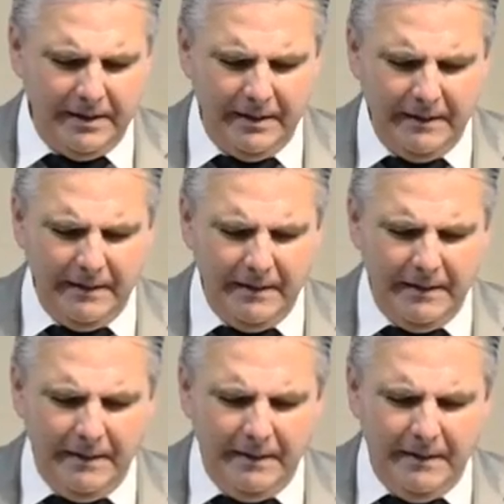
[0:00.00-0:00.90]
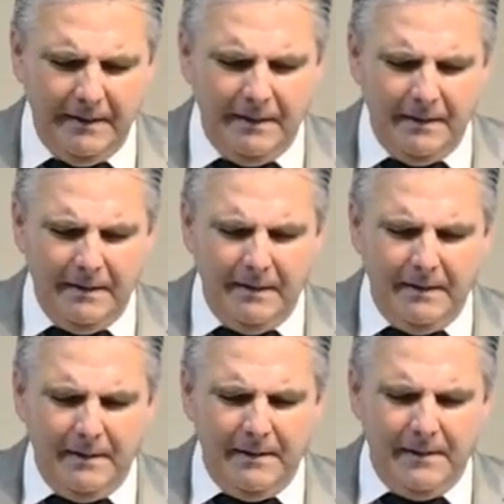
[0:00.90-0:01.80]

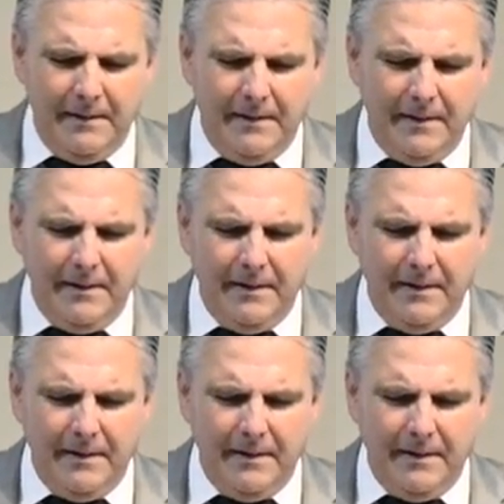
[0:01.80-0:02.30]
(no one is talking)